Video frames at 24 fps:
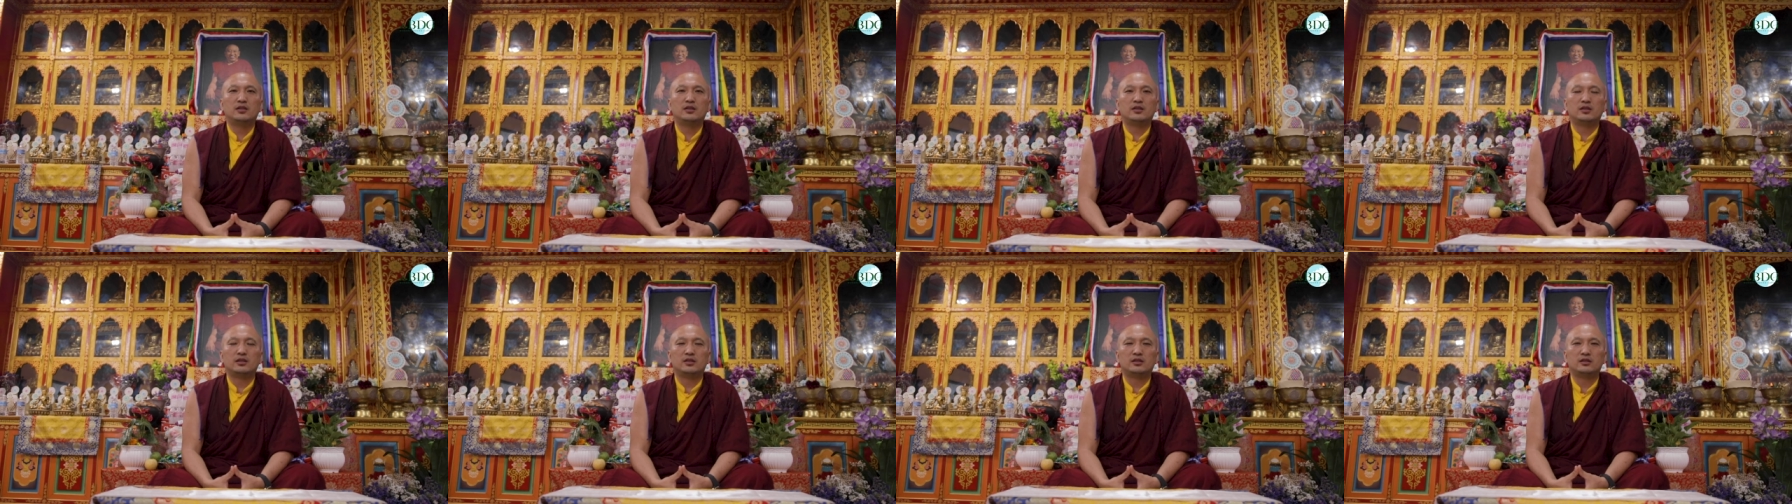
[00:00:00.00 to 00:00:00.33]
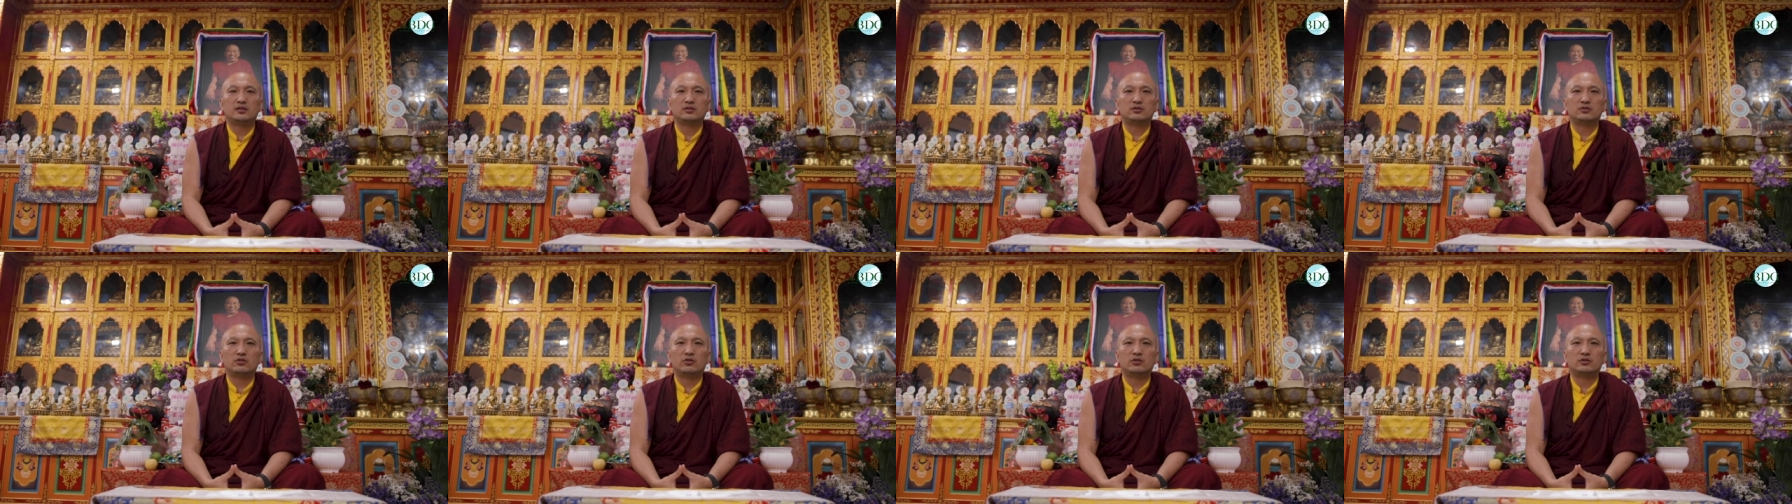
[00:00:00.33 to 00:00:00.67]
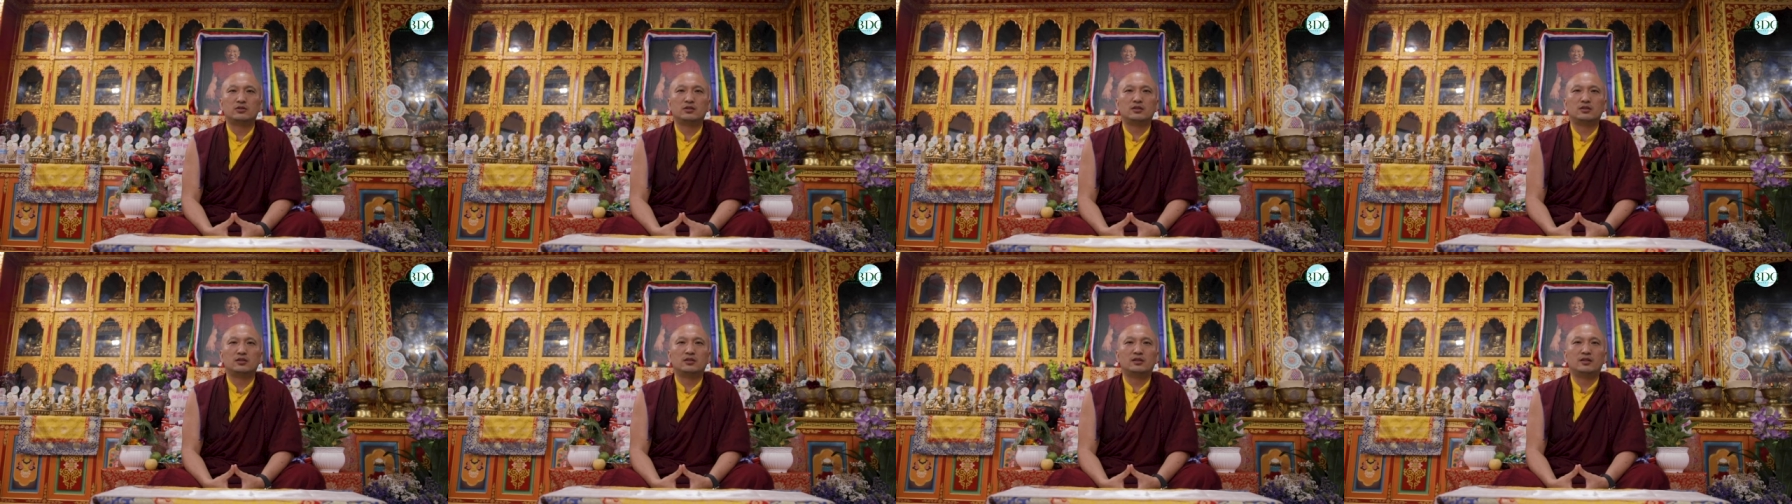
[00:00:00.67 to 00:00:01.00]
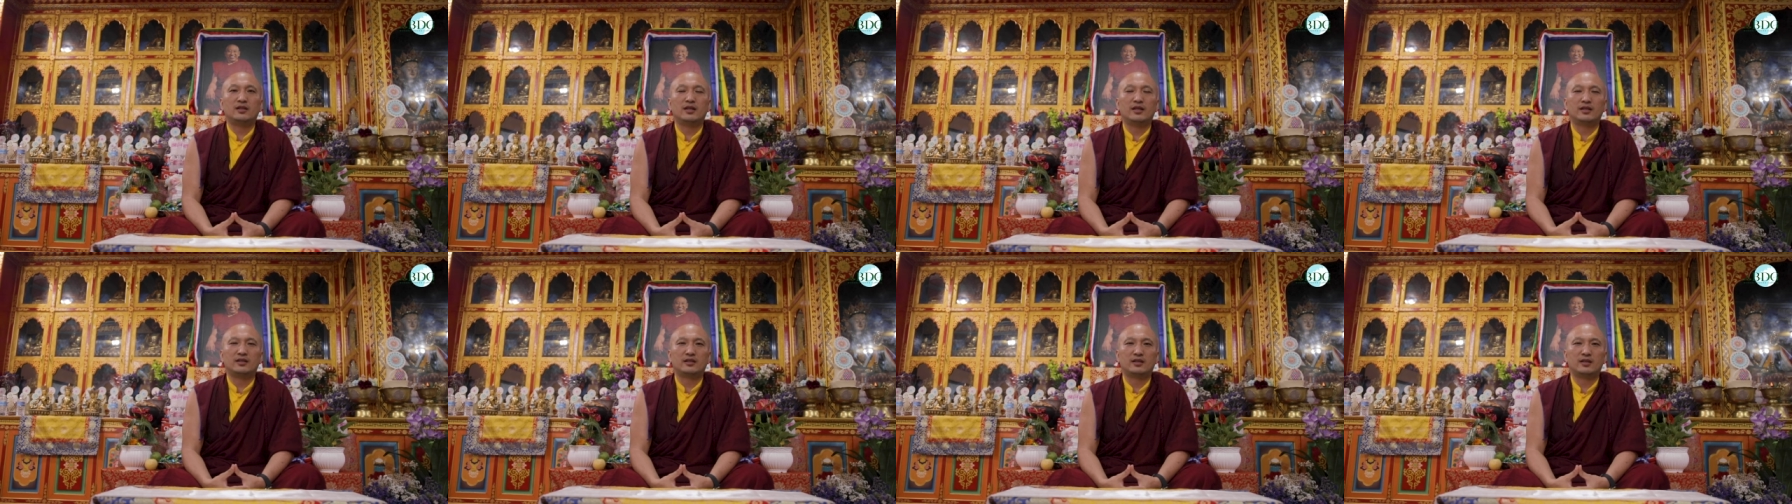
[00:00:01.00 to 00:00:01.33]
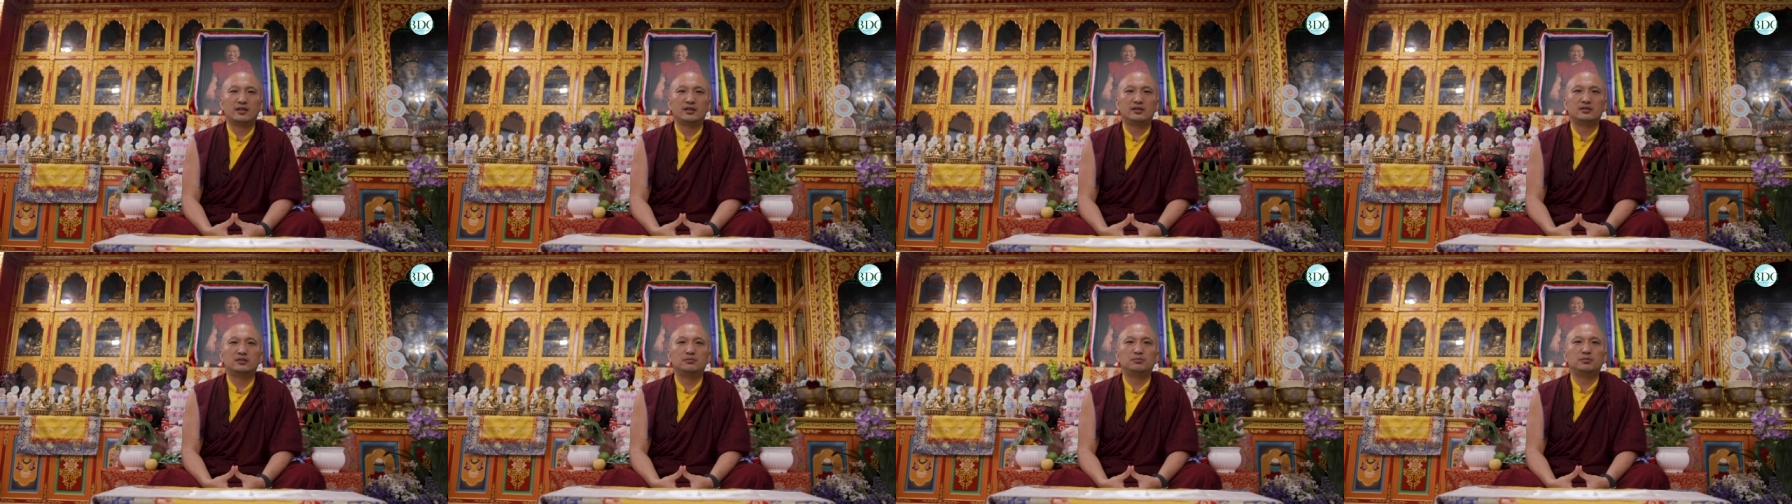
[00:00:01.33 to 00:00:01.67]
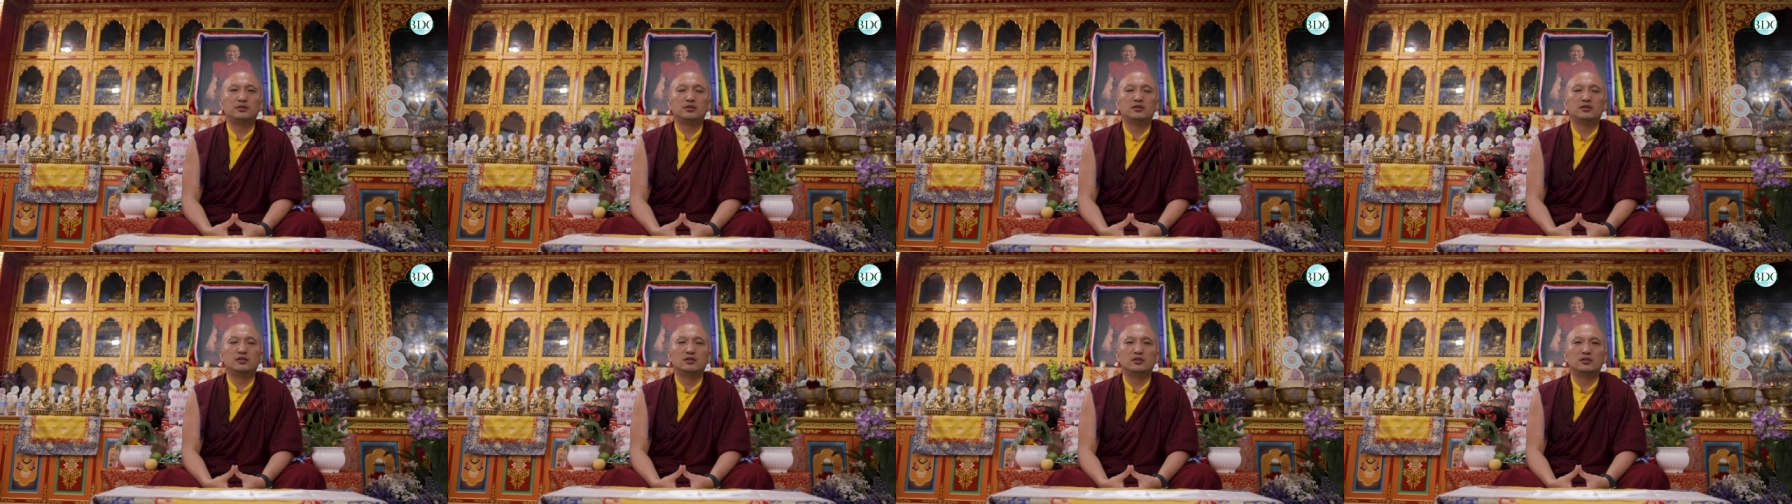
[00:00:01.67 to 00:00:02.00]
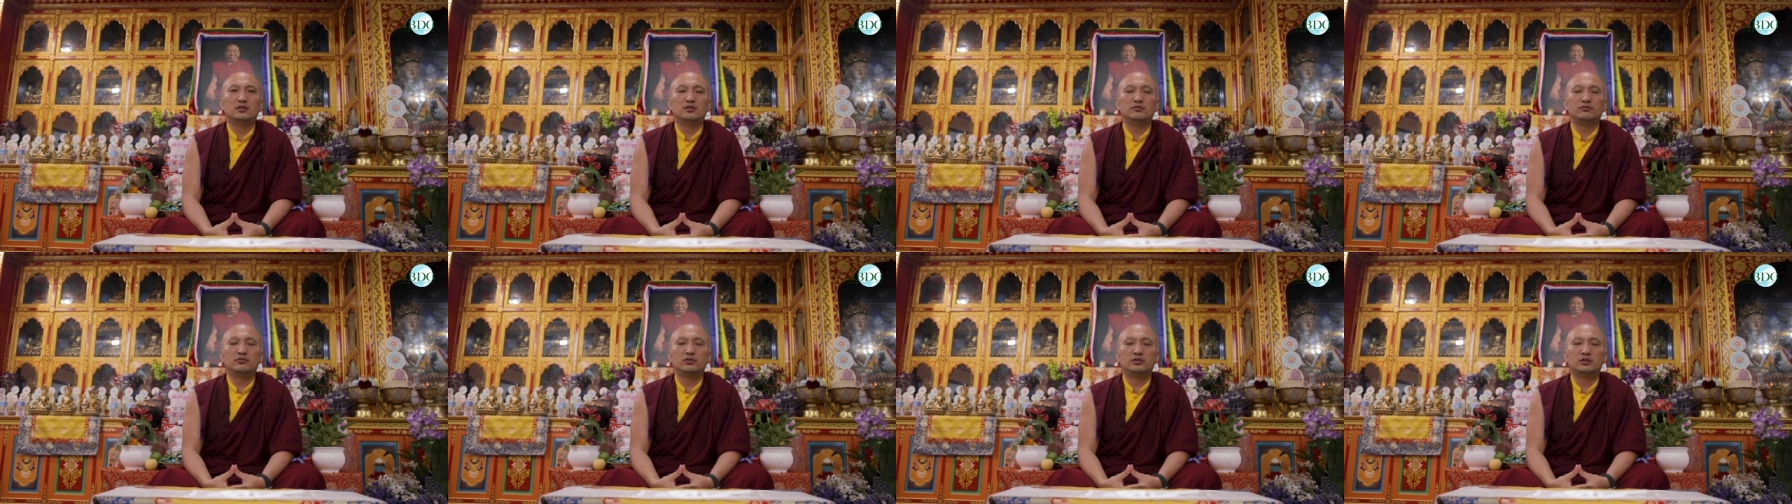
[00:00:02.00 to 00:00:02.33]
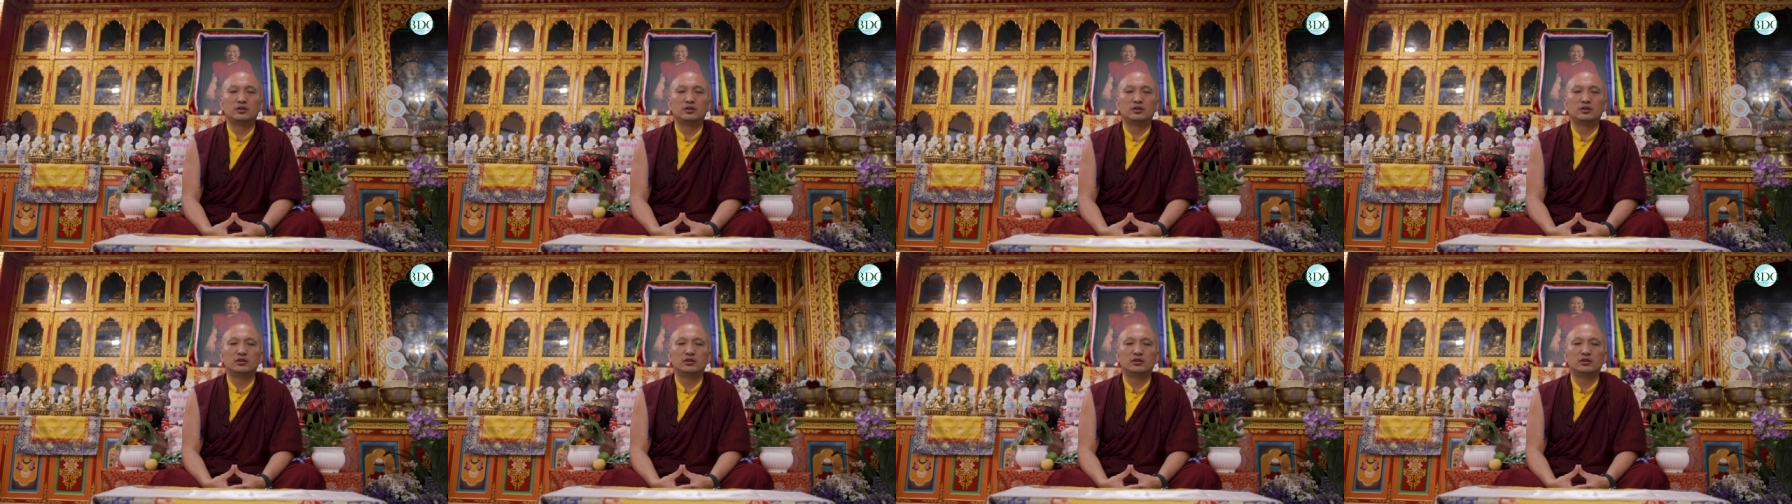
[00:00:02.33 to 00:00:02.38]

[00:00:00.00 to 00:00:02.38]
it is not like us, because for